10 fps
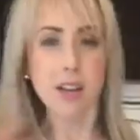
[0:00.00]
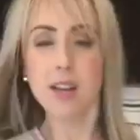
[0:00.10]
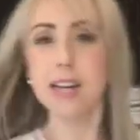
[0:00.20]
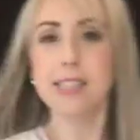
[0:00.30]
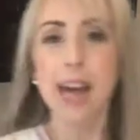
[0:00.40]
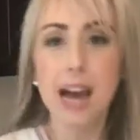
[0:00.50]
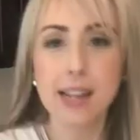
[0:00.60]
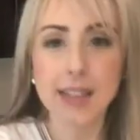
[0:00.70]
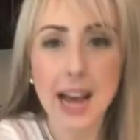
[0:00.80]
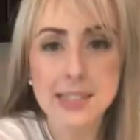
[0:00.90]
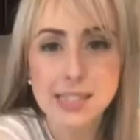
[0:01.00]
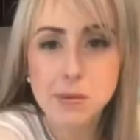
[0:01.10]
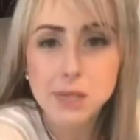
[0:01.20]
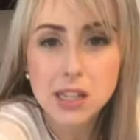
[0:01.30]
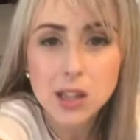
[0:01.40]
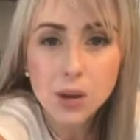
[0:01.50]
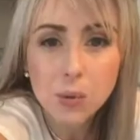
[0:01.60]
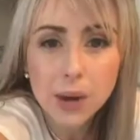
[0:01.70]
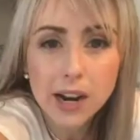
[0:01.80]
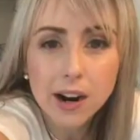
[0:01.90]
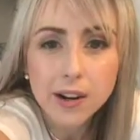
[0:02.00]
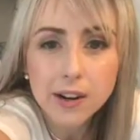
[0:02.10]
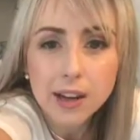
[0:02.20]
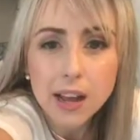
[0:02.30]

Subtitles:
because that seems a little weird.